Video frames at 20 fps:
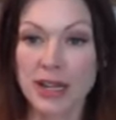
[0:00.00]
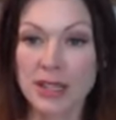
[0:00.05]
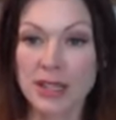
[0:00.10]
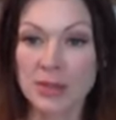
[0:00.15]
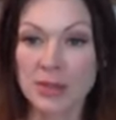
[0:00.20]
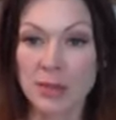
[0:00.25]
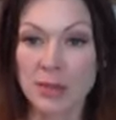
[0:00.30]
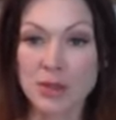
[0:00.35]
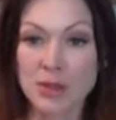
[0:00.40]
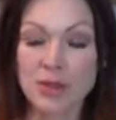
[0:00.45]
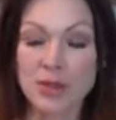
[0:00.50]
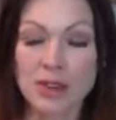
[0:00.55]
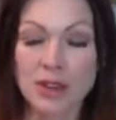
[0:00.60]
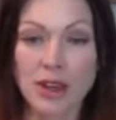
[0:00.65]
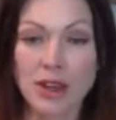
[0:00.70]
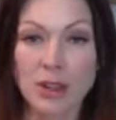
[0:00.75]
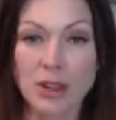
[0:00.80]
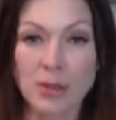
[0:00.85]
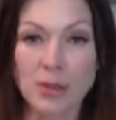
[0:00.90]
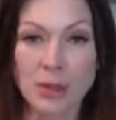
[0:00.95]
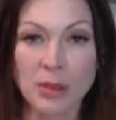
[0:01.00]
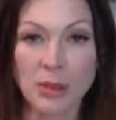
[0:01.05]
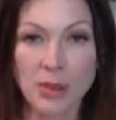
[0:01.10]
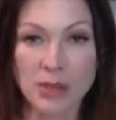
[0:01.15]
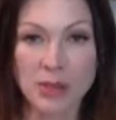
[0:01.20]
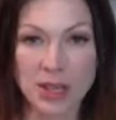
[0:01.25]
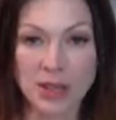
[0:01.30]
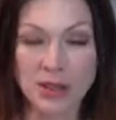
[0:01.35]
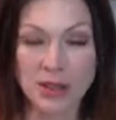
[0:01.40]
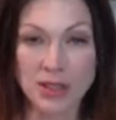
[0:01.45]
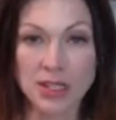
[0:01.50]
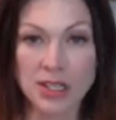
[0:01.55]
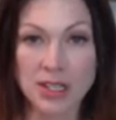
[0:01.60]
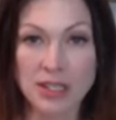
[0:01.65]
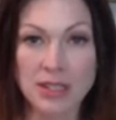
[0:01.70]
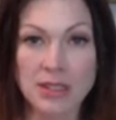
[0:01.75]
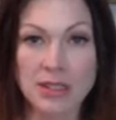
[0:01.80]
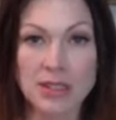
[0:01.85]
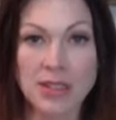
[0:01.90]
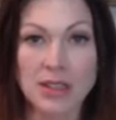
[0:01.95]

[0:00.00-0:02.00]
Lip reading: Sometimes you feel other people's energies.